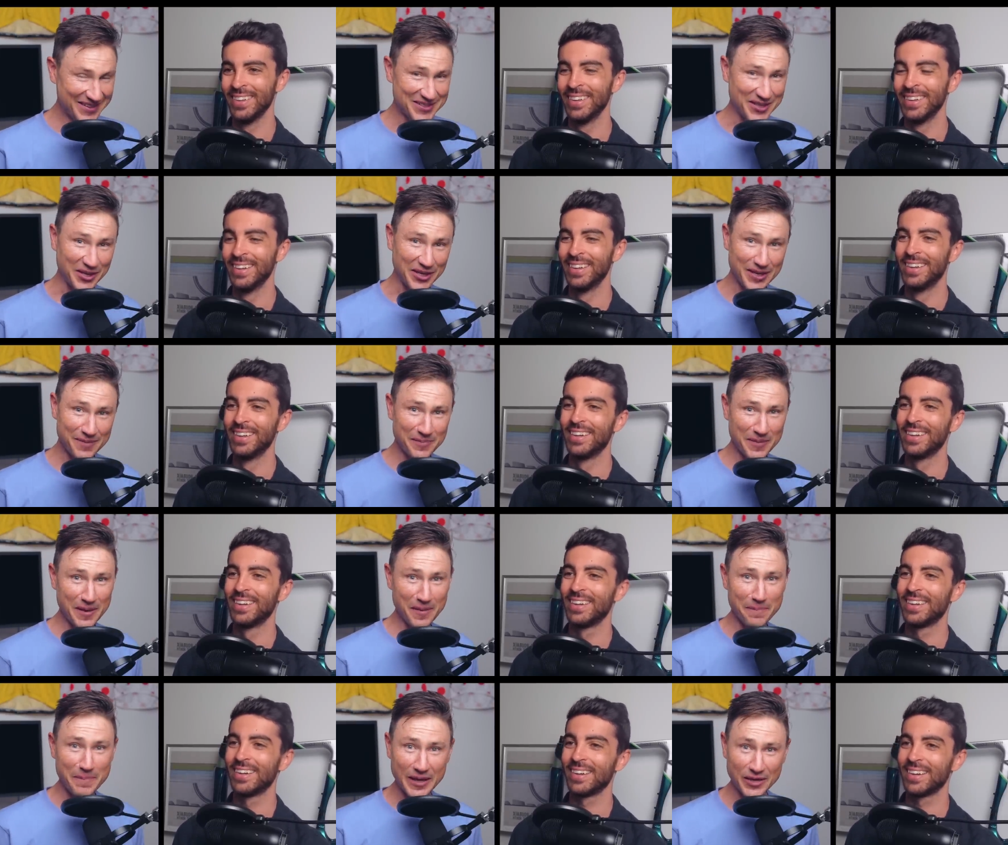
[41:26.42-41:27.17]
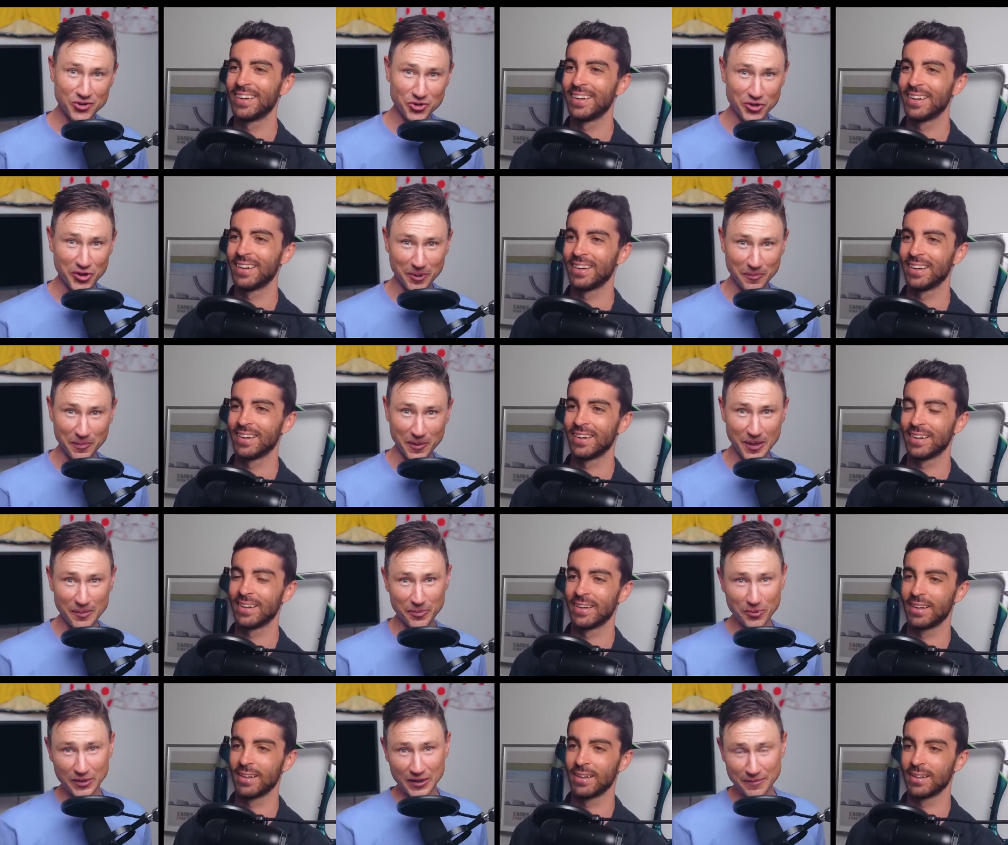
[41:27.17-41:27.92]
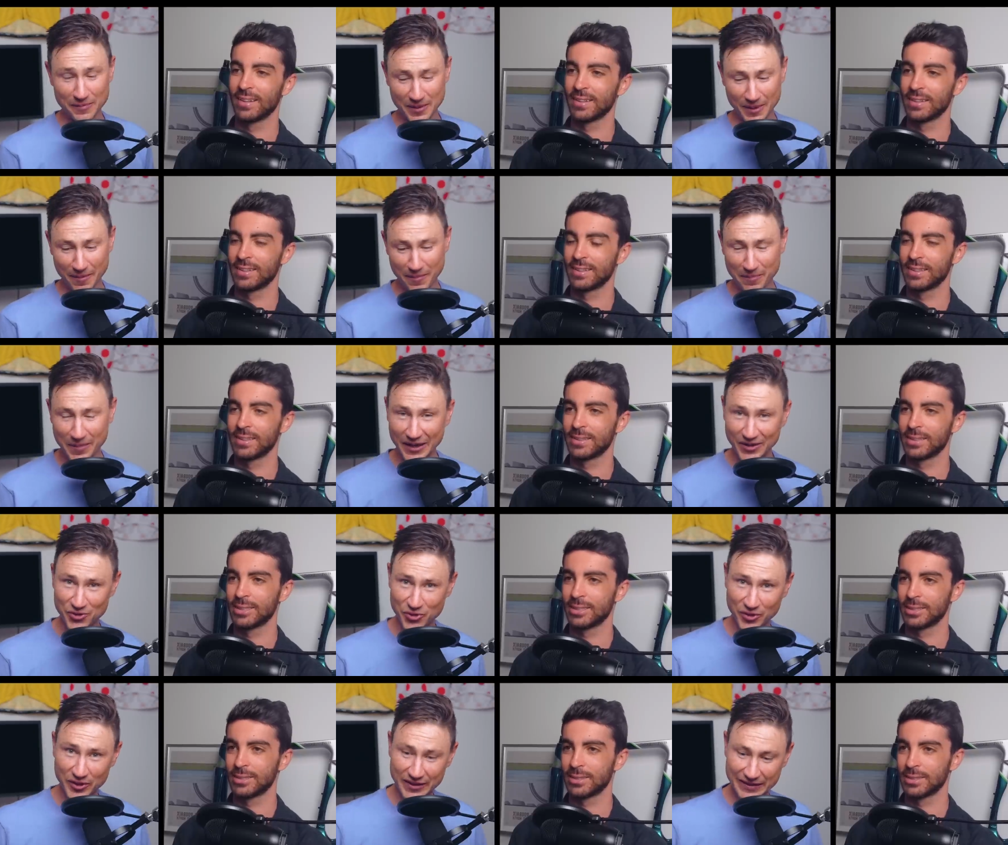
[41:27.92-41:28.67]
Speaker 1: so give me a metric, people. Give me a
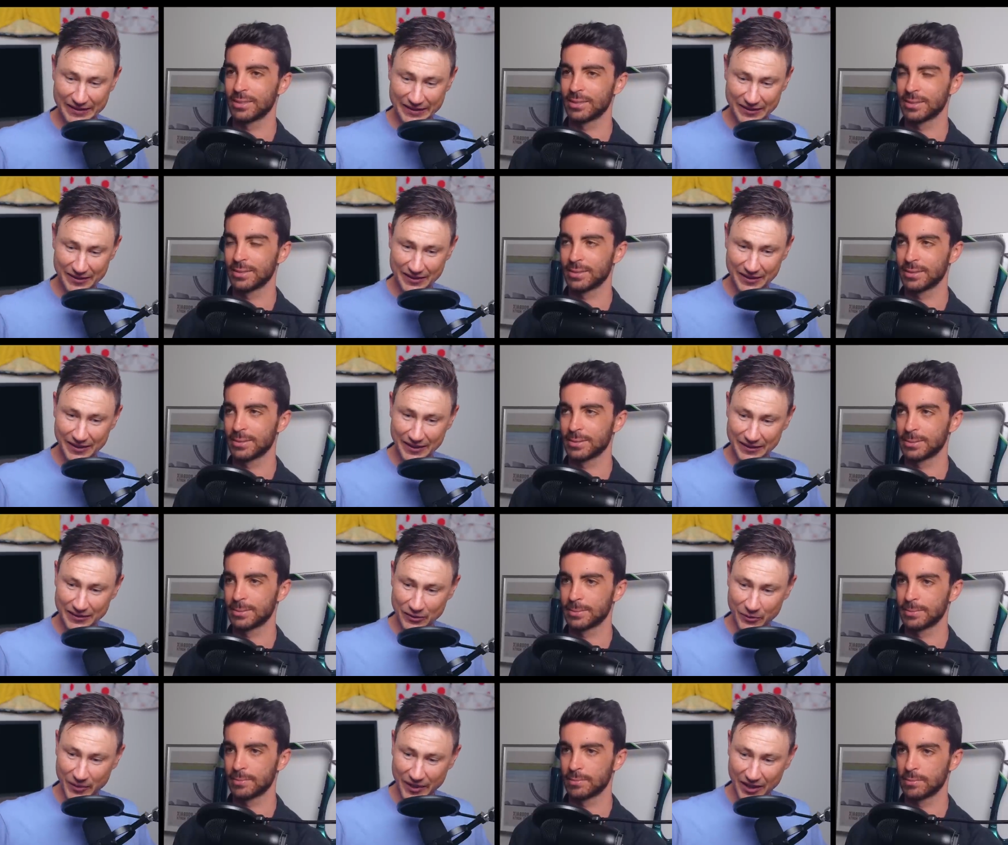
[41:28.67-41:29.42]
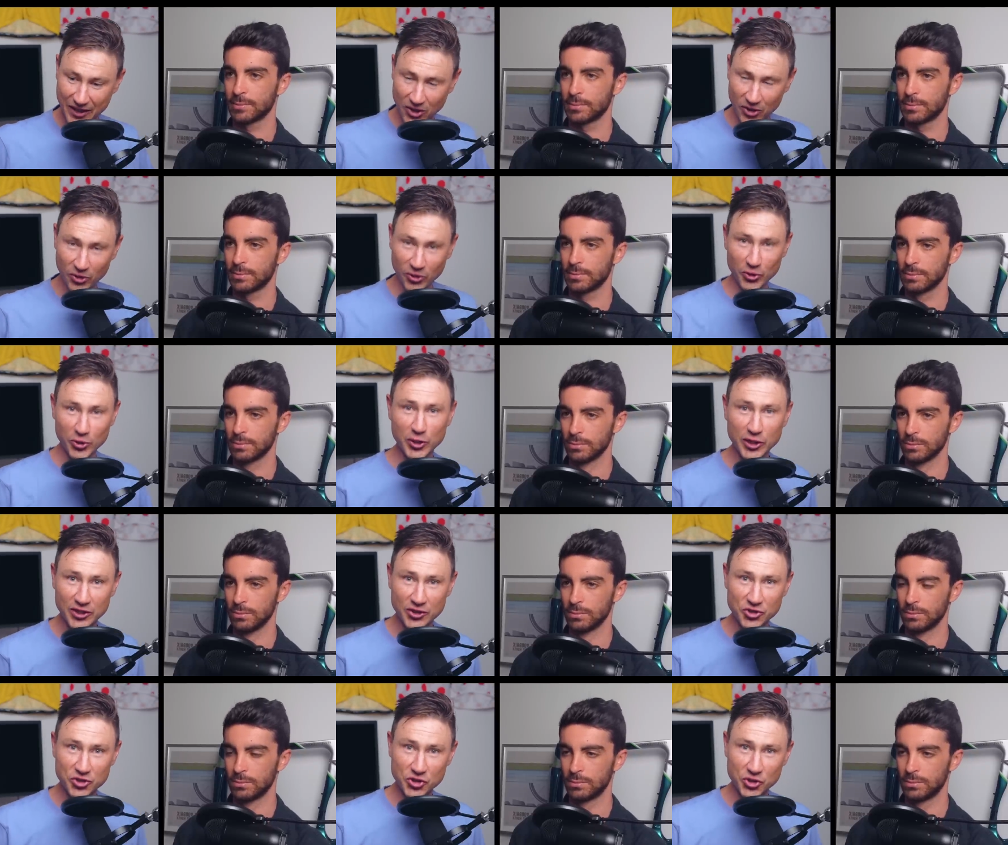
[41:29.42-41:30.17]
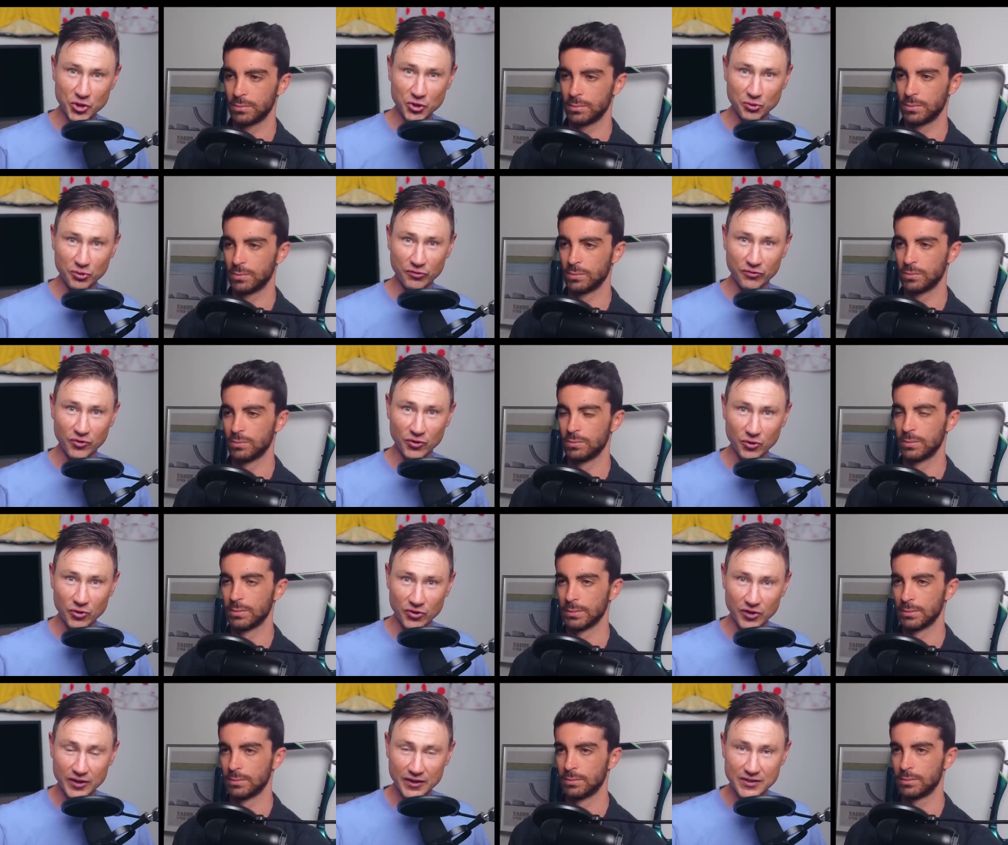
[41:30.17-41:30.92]
metric to to include in a shoe
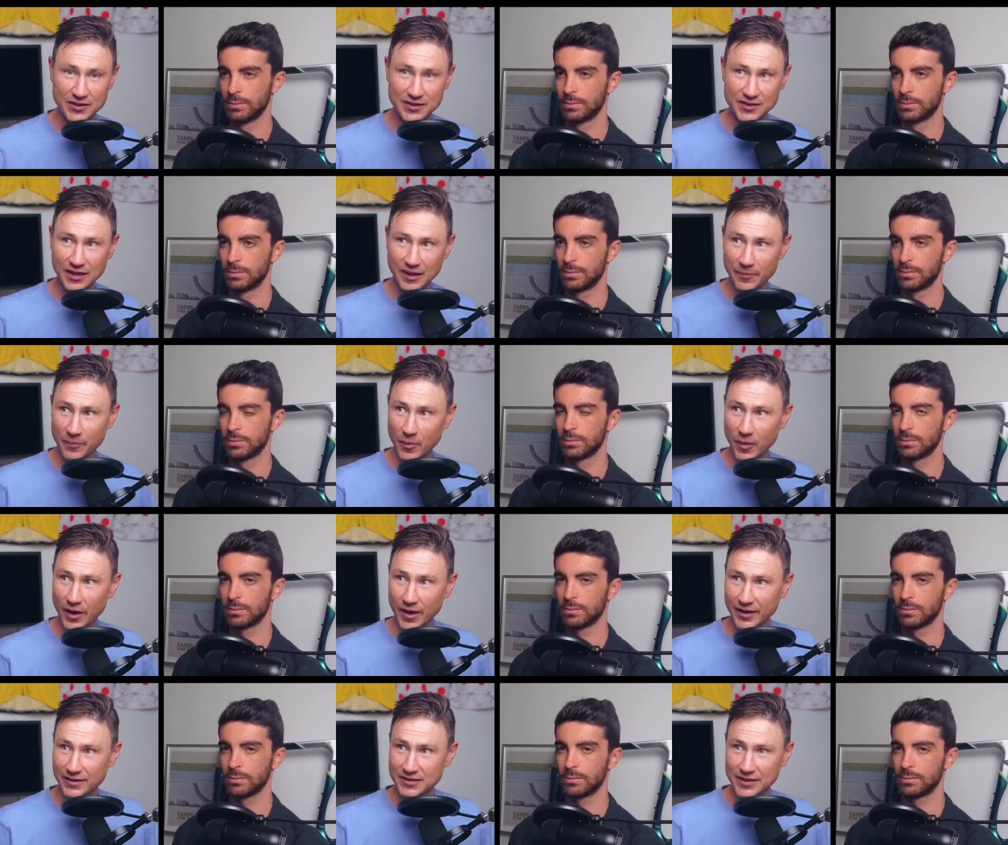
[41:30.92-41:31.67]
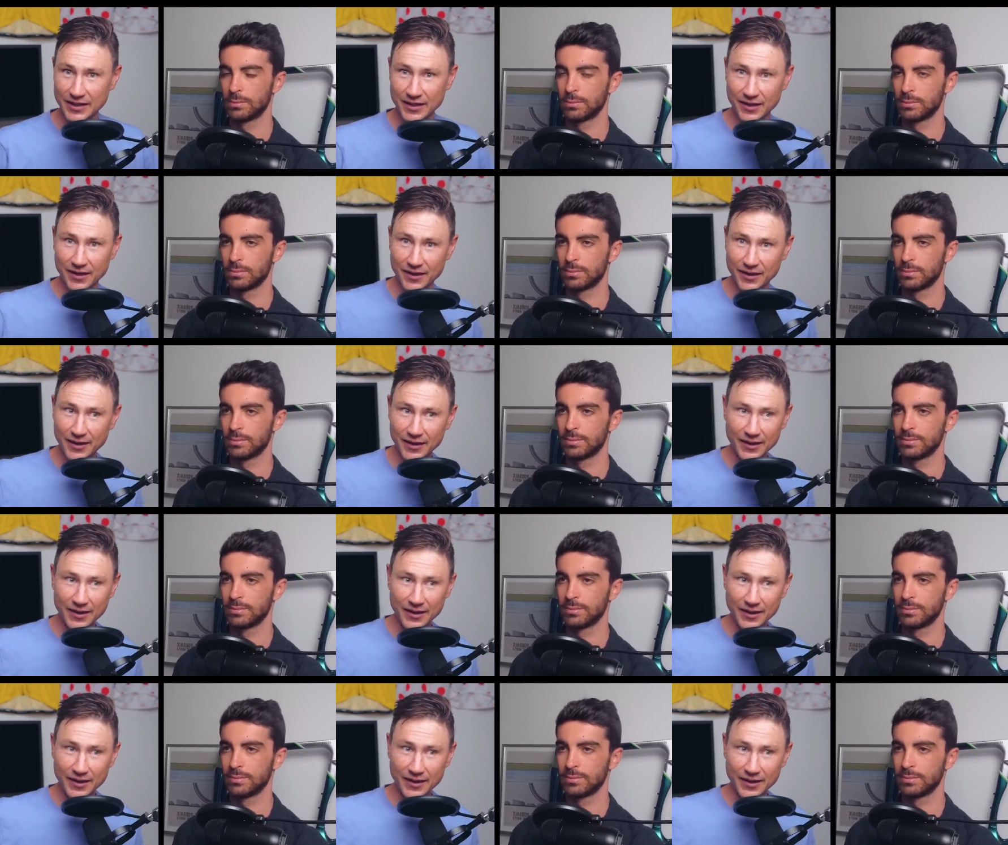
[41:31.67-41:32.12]
review that in some way it's like a,